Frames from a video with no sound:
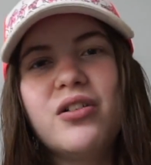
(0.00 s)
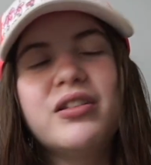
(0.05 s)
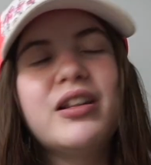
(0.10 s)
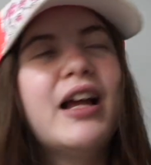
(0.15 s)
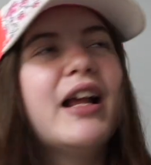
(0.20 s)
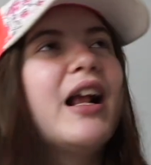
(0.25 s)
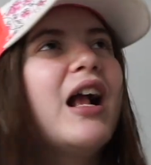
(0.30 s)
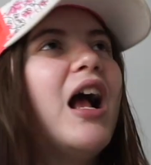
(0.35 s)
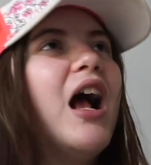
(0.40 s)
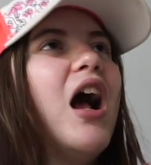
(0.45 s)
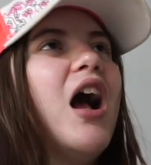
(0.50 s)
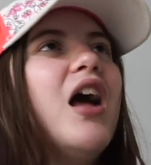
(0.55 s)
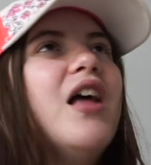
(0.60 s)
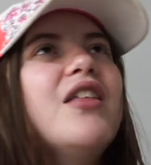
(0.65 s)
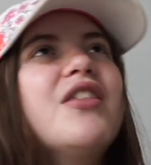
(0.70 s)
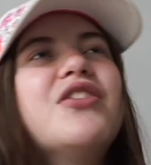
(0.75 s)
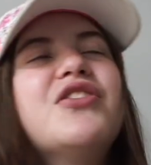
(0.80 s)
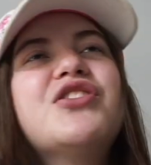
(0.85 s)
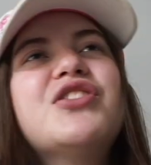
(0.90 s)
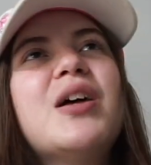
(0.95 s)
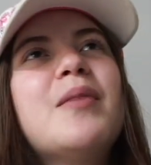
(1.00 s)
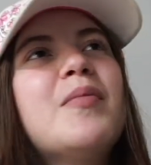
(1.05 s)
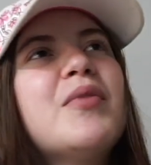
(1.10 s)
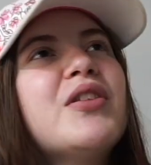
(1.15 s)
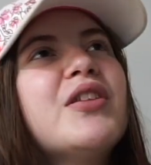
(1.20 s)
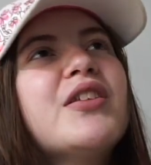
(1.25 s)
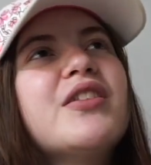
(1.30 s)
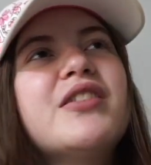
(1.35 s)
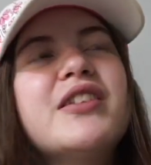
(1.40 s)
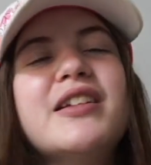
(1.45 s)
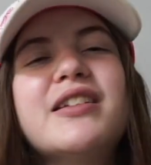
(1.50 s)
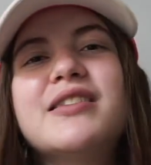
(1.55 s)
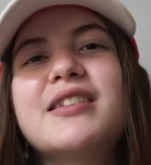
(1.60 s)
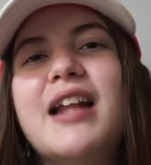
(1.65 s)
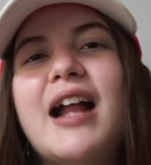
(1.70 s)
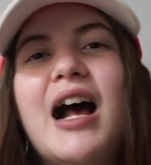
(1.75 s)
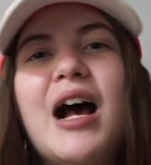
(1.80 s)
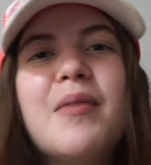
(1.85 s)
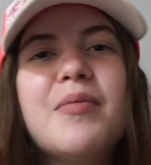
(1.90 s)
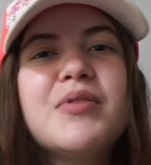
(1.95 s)
Like, some of the things that
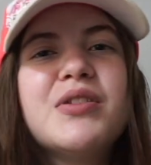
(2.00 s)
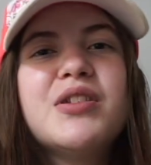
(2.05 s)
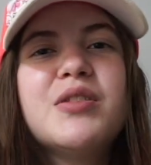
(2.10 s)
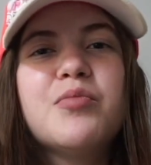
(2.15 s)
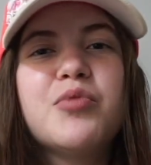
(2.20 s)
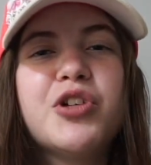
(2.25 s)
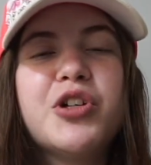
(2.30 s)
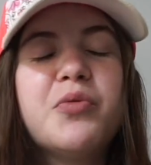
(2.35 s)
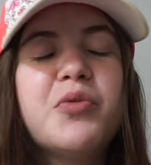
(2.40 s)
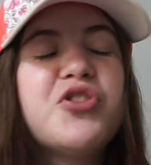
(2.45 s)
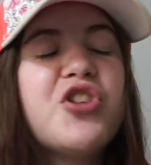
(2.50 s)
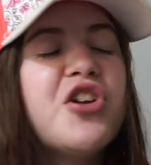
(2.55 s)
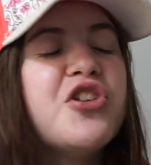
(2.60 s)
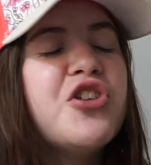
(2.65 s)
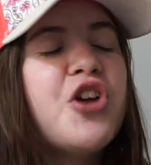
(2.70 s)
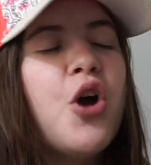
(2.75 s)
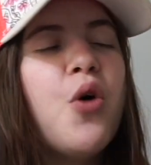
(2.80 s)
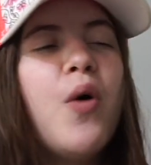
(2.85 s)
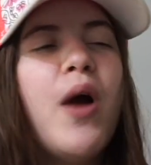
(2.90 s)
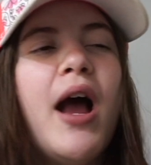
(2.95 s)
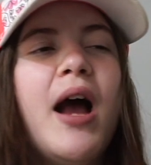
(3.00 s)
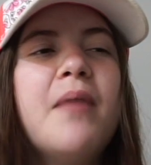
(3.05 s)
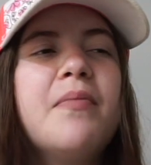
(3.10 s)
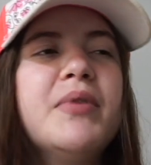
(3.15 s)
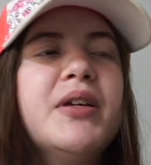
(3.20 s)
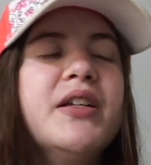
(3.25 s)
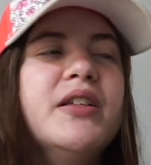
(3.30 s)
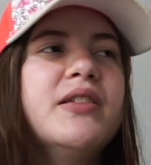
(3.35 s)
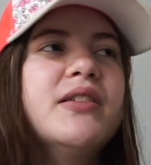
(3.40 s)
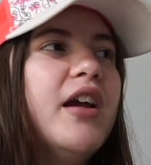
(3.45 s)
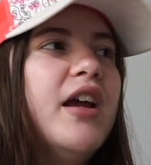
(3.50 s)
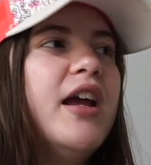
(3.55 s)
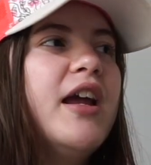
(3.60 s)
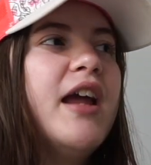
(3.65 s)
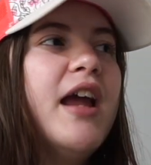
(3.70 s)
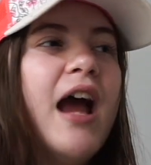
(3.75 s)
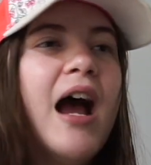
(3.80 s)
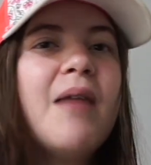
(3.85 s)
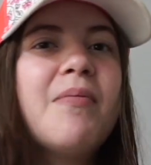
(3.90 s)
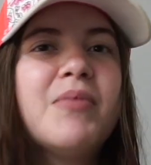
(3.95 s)
happens to Brie, which I know happens, it
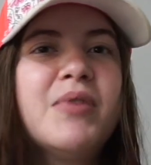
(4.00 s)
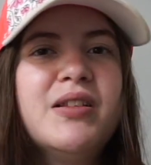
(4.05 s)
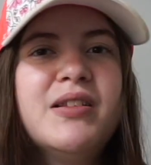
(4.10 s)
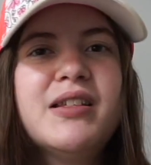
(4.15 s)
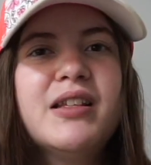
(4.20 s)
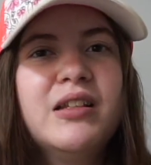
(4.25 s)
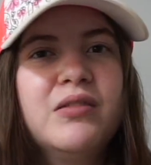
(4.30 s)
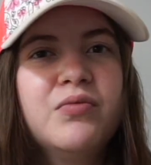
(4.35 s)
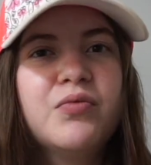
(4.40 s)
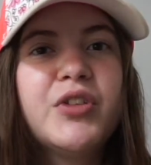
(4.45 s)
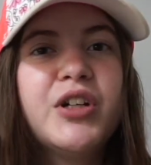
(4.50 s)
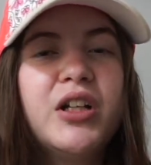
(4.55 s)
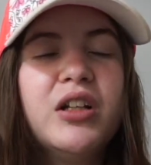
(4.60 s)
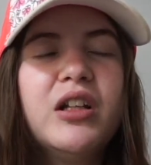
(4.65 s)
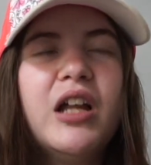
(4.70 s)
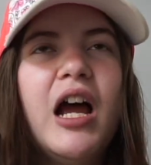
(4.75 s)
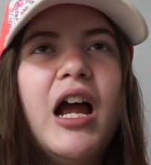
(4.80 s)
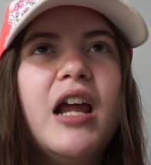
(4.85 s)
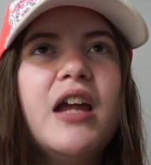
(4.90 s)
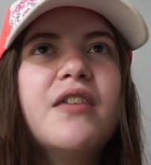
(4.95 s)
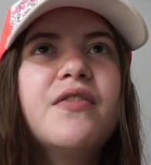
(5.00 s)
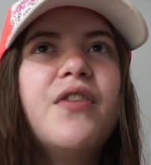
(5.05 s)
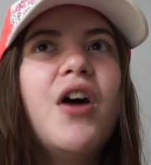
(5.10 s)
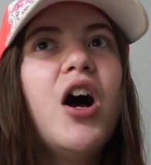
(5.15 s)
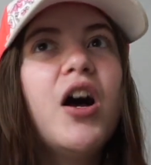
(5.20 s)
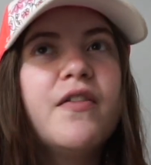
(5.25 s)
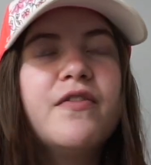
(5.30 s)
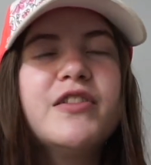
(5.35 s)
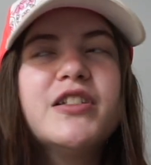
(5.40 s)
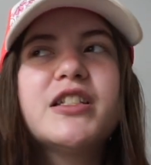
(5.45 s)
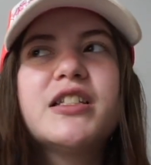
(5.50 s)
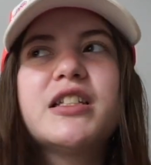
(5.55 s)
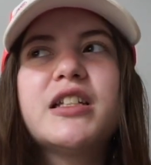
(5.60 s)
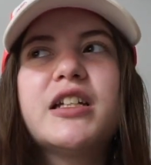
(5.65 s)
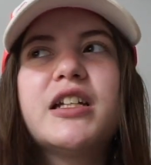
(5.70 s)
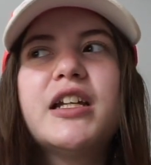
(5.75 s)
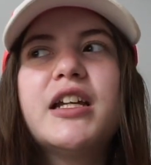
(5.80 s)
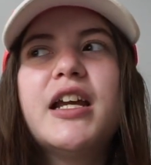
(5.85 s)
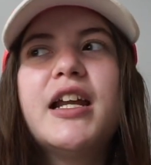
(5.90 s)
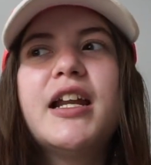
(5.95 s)
happens in real life,
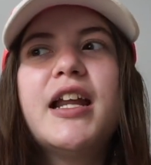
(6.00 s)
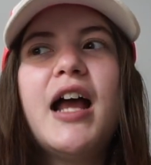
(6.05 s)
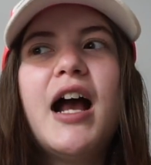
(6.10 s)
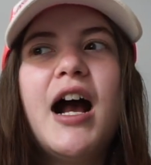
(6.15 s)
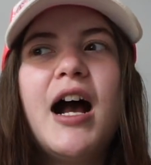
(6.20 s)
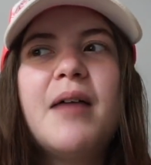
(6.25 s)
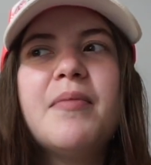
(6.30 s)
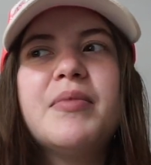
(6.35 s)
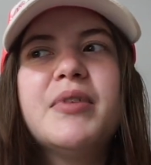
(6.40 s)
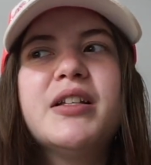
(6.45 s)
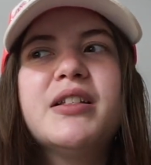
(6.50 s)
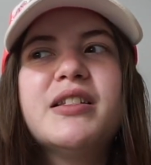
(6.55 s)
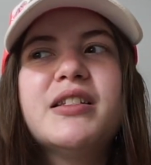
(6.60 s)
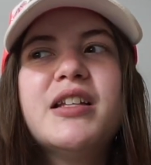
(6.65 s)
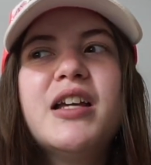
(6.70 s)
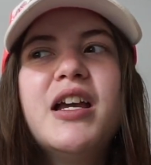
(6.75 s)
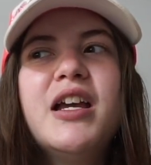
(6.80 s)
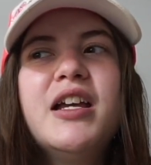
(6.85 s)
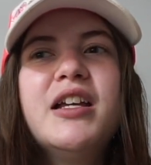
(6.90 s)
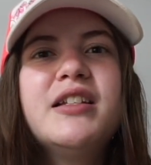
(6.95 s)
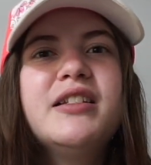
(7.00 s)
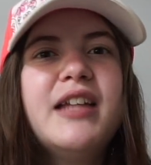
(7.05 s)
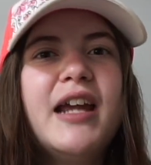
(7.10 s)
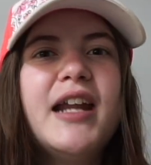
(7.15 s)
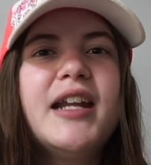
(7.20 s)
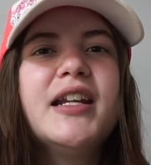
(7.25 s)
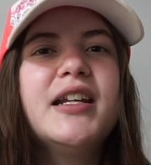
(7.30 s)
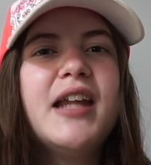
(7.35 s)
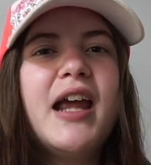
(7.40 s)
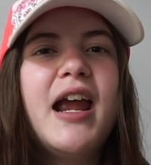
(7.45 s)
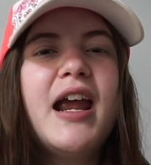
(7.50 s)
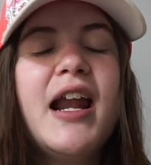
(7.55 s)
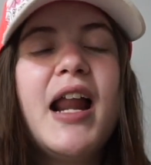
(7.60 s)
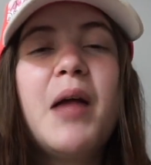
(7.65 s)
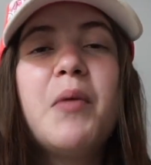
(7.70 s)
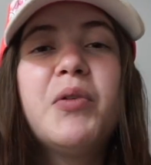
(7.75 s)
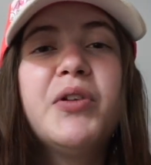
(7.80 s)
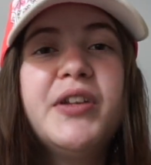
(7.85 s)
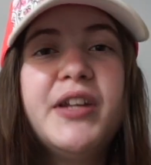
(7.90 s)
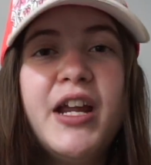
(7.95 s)
obviously, and it happens day to day, and I
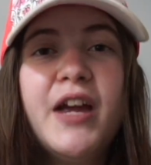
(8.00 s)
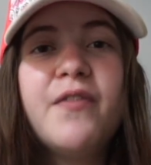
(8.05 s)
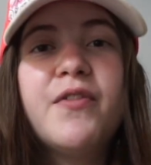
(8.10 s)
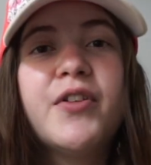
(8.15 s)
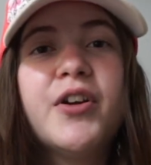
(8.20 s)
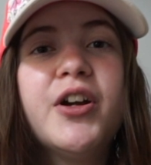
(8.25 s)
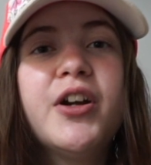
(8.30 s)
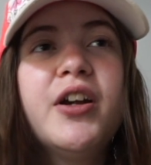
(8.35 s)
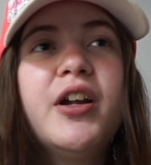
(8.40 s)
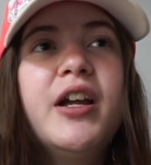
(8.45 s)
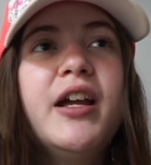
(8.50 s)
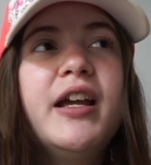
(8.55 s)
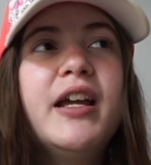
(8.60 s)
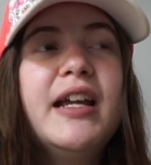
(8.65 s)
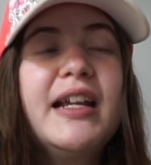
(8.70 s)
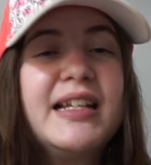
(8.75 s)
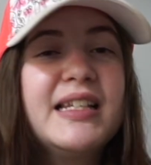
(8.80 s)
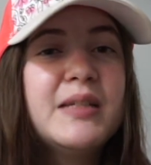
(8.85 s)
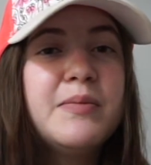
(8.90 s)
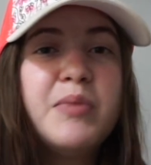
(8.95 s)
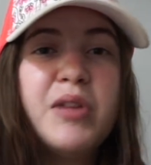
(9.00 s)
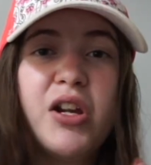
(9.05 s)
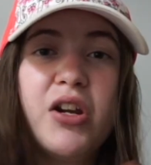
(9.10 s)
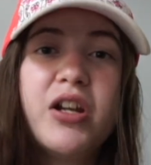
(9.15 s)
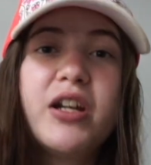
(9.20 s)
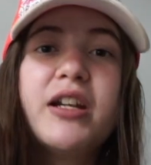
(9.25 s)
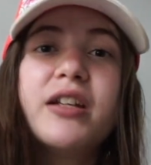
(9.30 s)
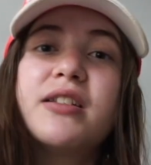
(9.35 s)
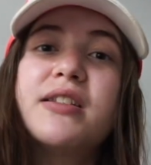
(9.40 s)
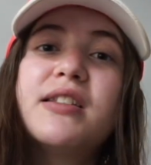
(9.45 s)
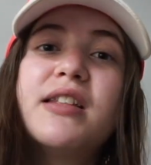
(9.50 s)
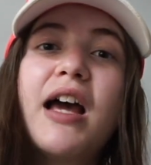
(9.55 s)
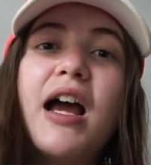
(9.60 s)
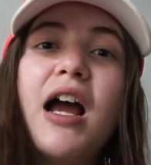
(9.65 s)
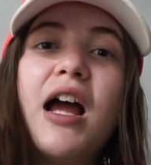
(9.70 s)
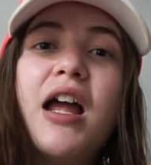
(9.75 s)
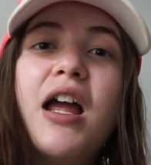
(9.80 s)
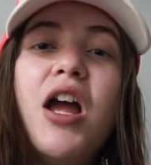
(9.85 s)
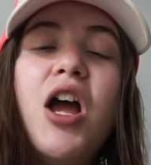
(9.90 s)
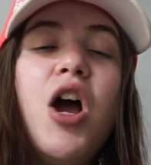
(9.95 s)
will never experience
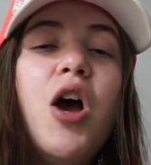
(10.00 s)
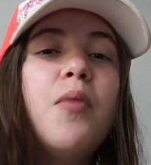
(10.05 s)
that.